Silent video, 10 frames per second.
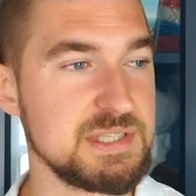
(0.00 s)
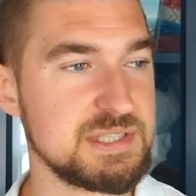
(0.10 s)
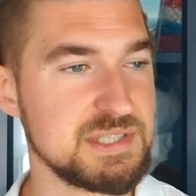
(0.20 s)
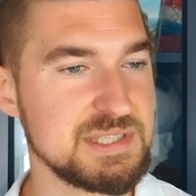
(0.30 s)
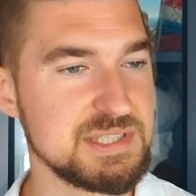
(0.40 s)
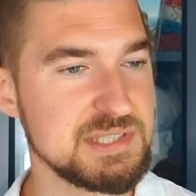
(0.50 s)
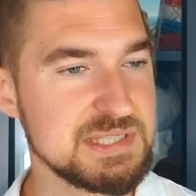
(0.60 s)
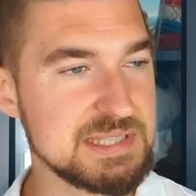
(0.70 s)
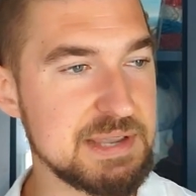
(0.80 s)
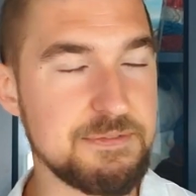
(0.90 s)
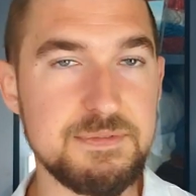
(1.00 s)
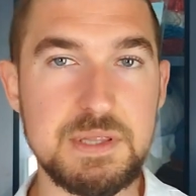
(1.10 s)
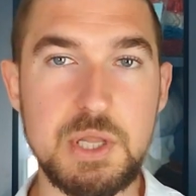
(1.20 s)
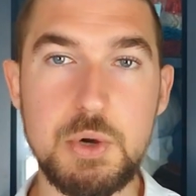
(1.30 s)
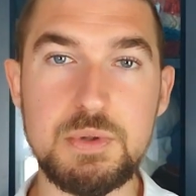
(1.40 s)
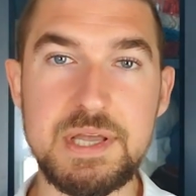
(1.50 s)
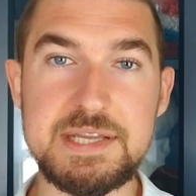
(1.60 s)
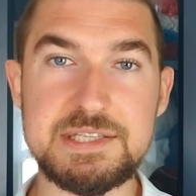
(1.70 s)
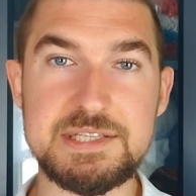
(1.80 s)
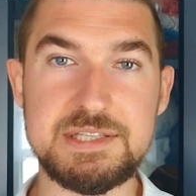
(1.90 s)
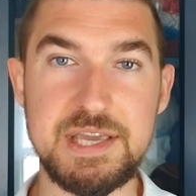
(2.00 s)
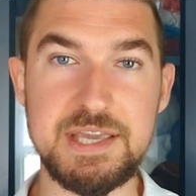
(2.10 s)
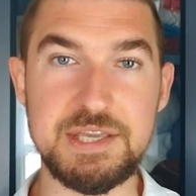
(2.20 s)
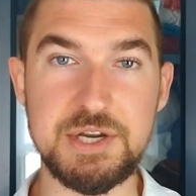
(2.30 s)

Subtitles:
is just this like flow-like state.